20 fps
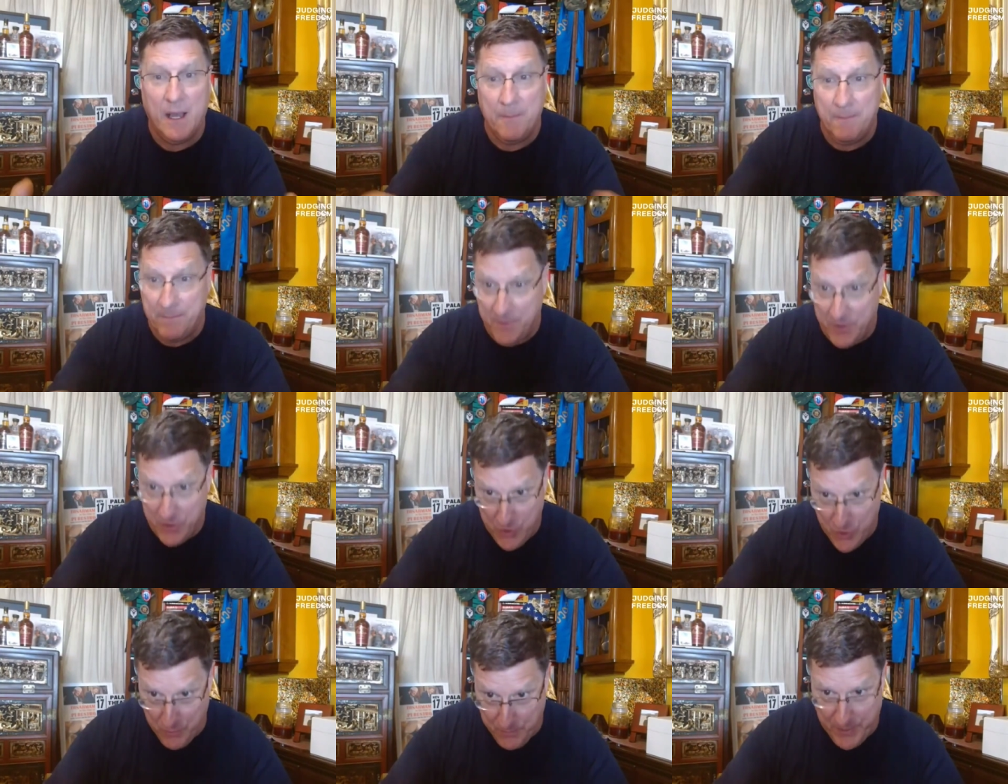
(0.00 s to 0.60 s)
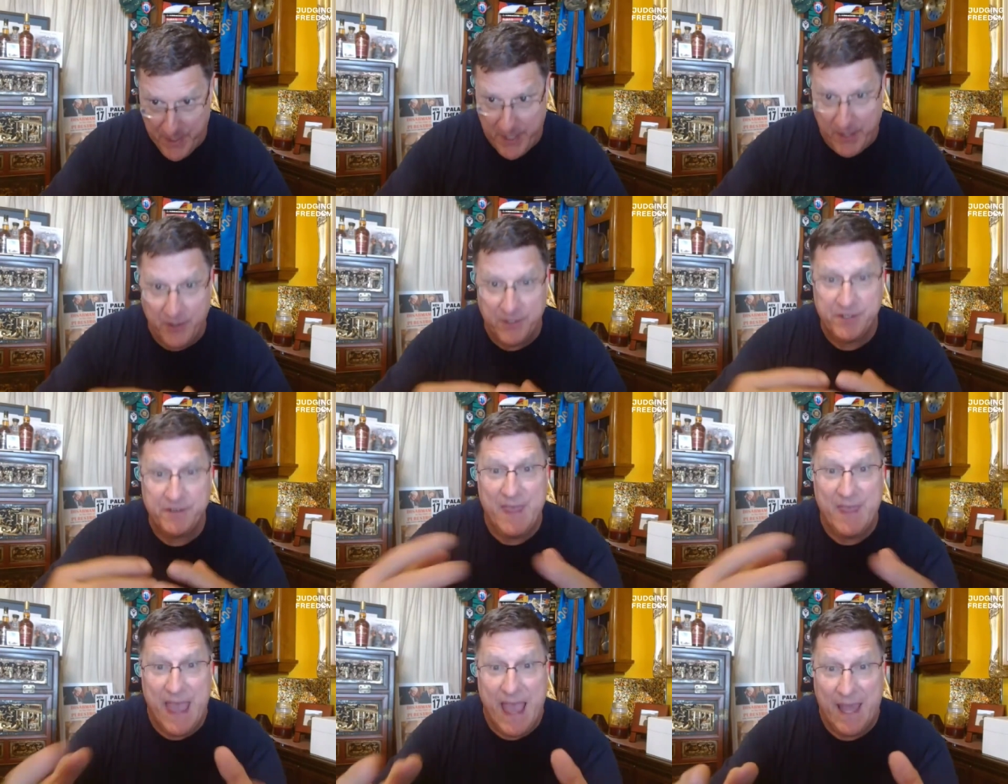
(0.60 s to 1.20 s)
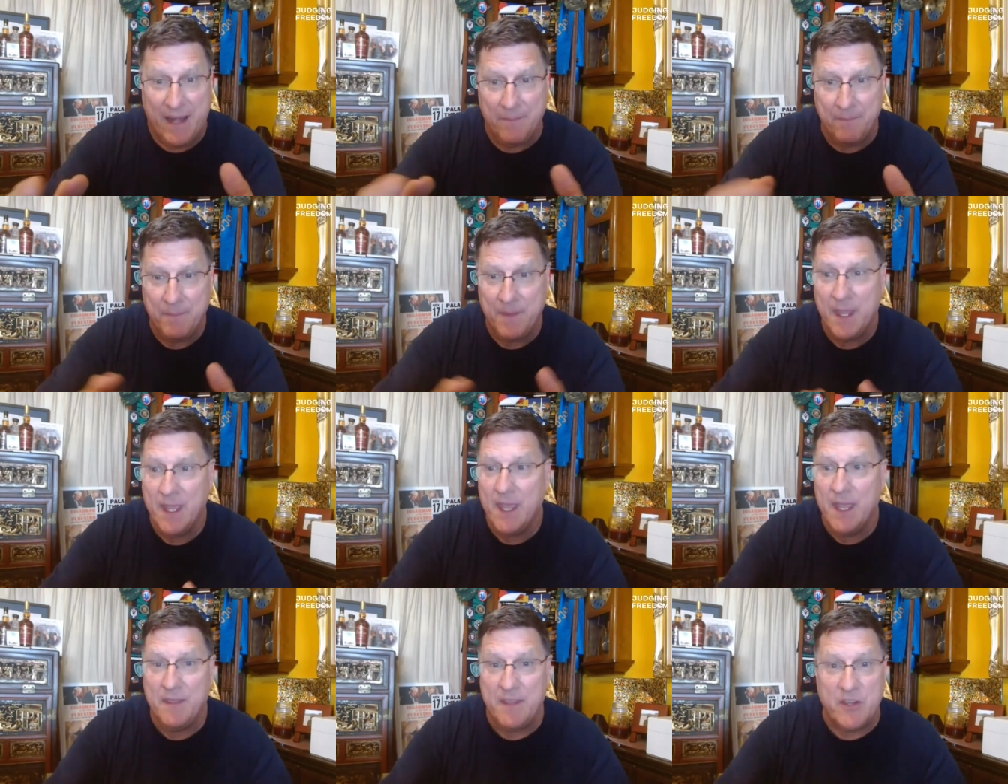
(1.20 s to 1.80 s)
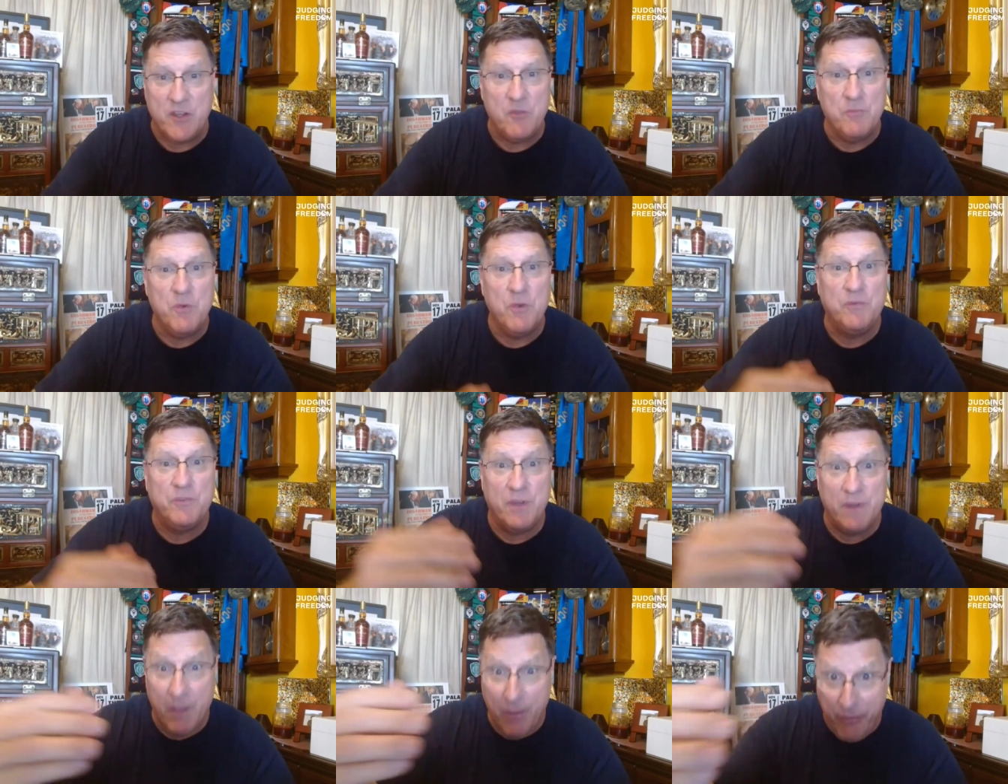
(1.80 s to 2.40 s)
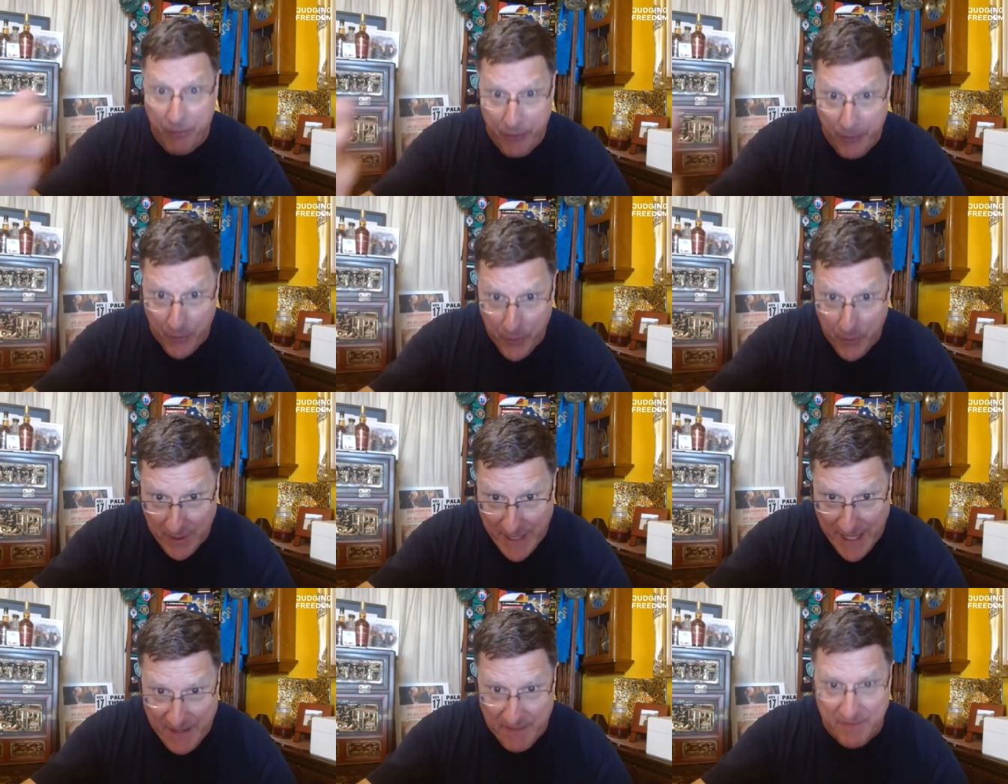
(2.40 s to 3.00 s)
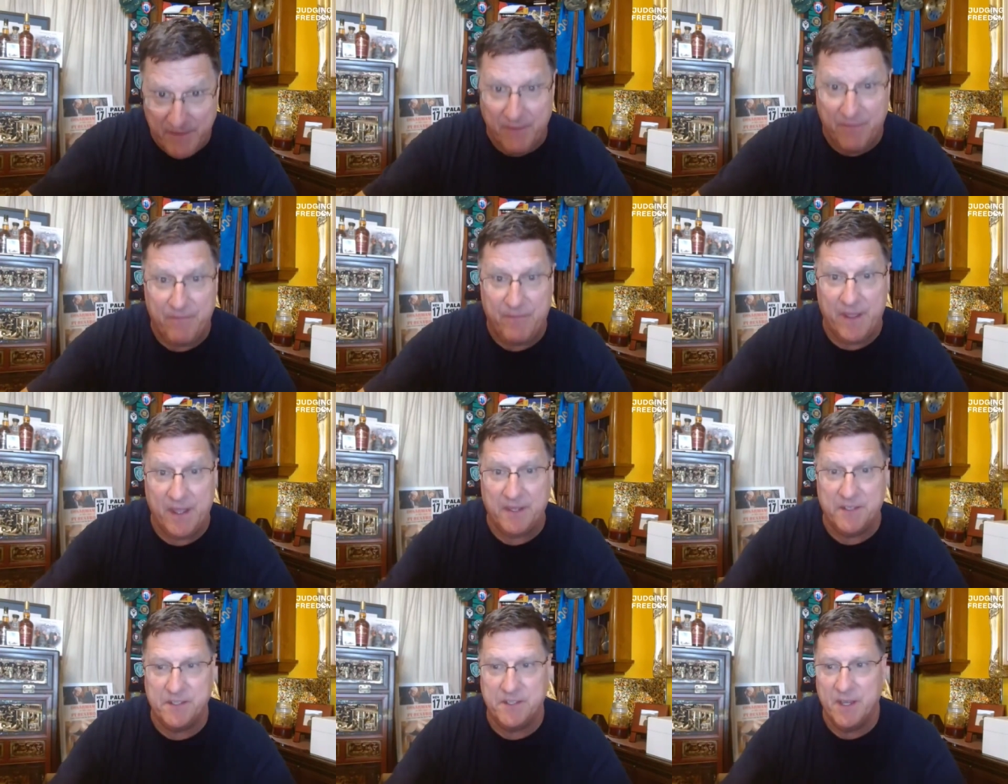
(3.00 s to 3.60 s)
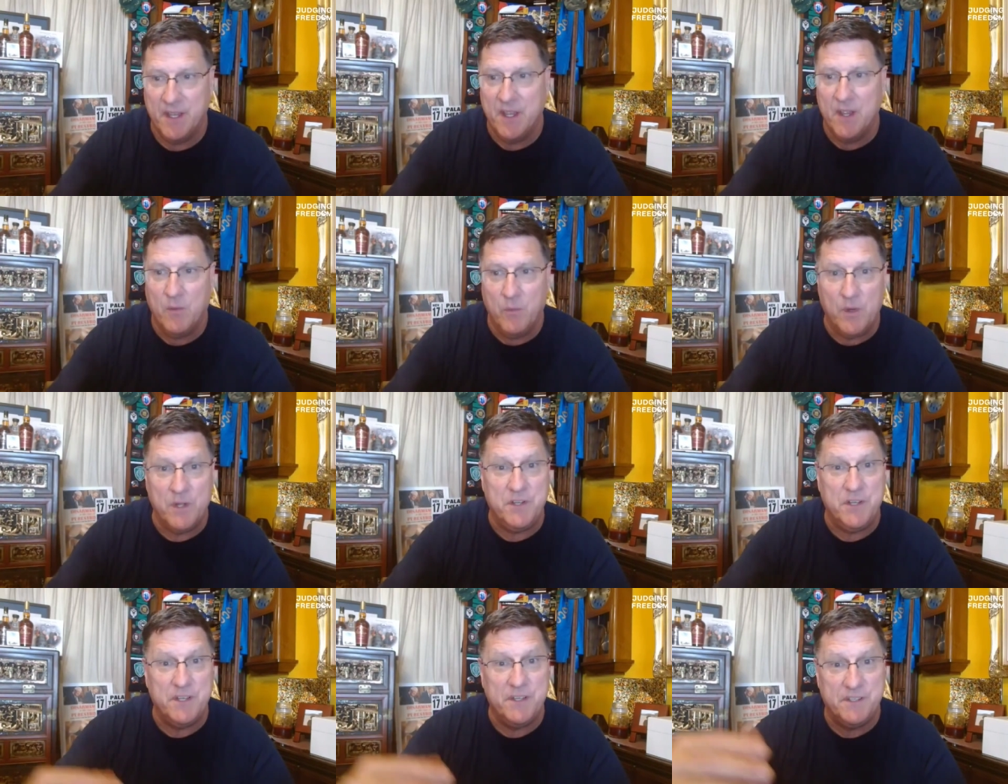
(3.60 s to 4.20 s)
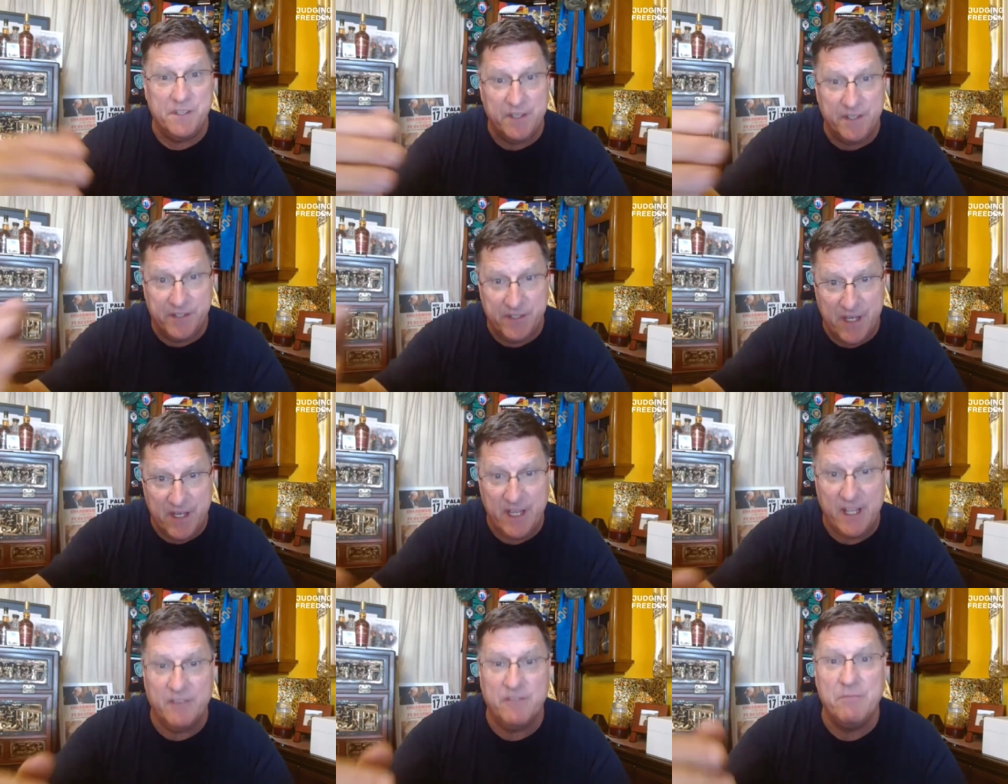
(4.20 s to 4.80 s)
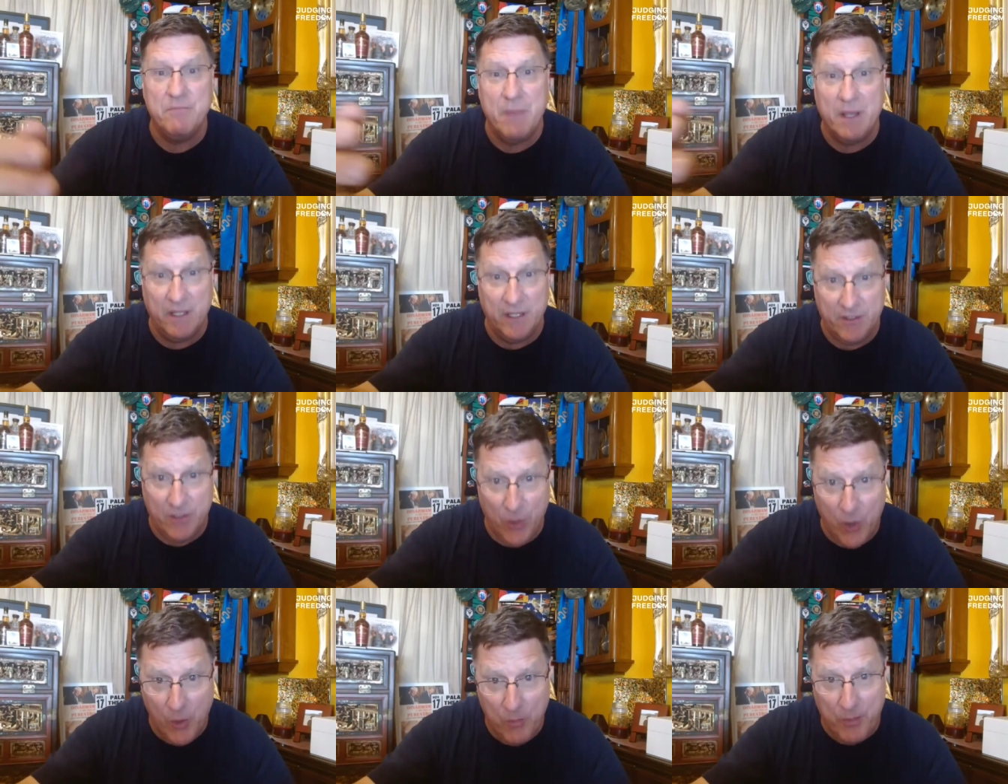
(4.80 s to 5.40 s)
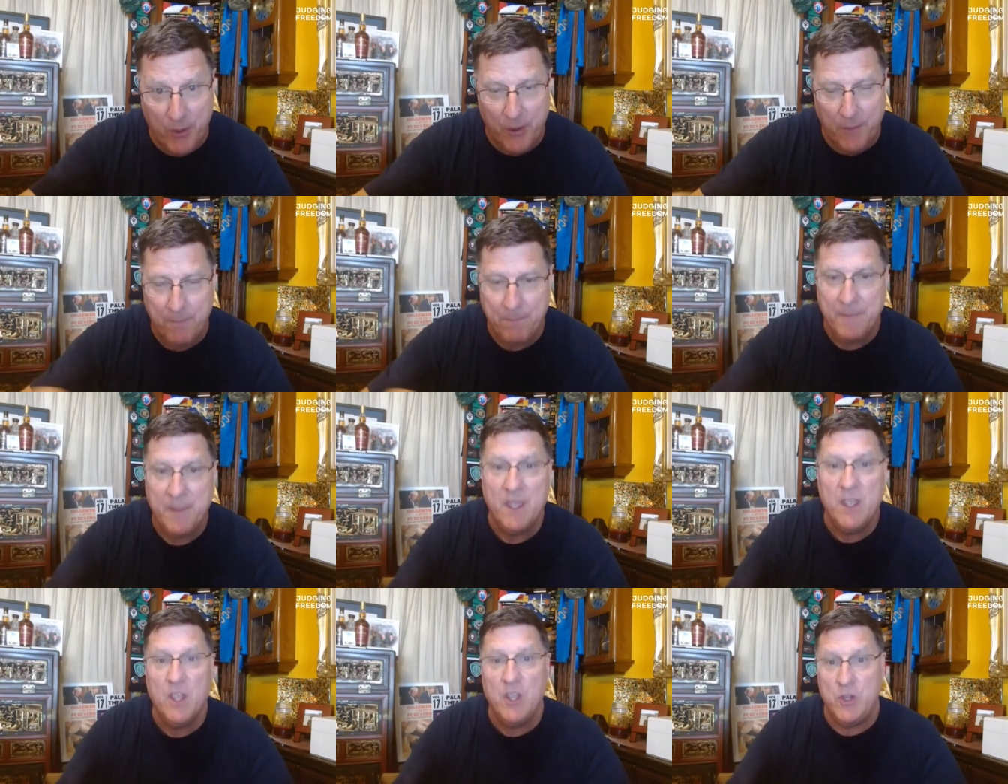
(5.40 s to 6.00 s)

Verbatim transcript: Um, you pierce that, then you move to the third line of defense, which is the city of Melitopol.